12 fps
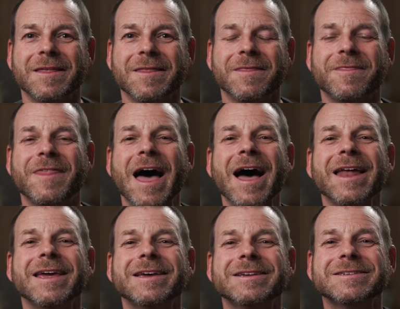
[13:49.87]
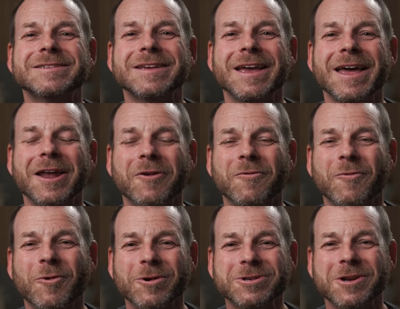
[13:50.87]
That is an
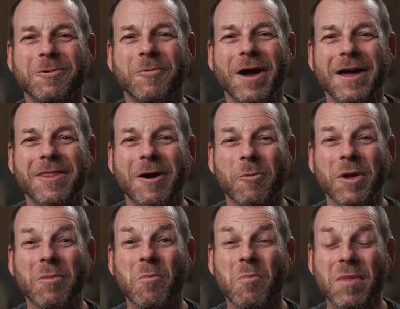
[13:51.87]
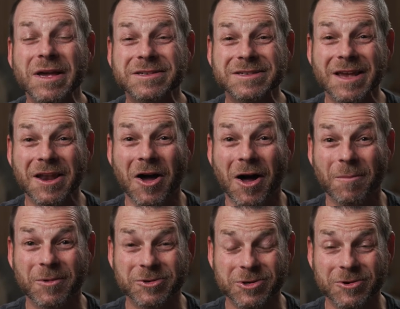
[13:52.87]
unfortunate way that we miss an
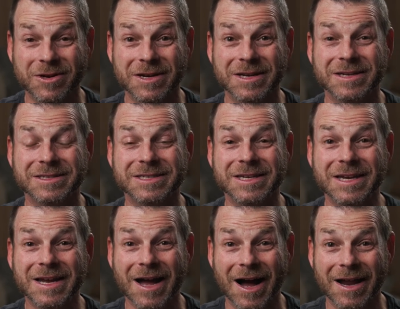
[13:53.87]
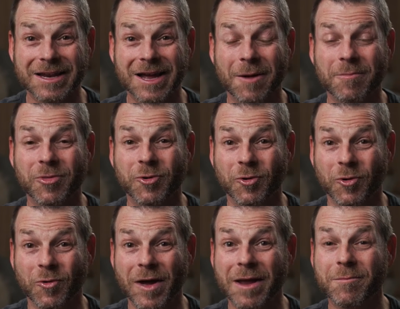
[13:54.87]
opportunity to see God come
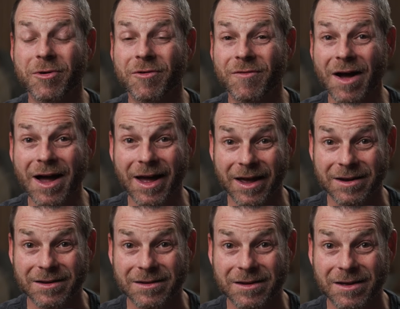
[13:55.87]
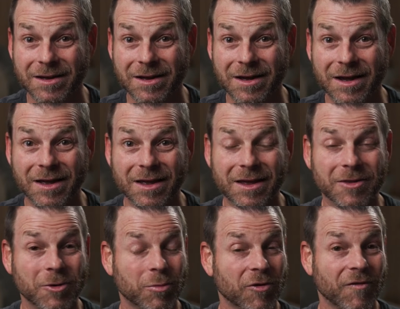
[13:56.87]
through and provide.
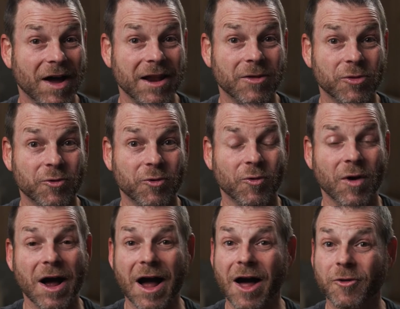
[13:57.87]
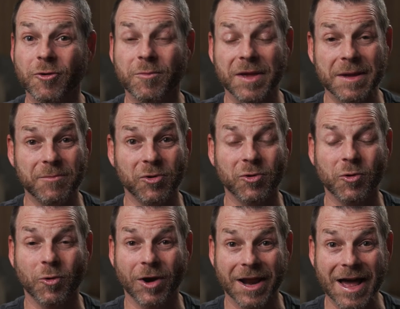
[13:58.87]
Either providing through other people
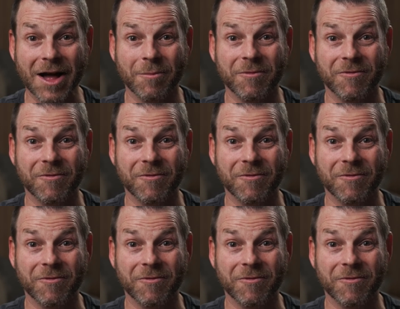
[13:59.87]
who are going to help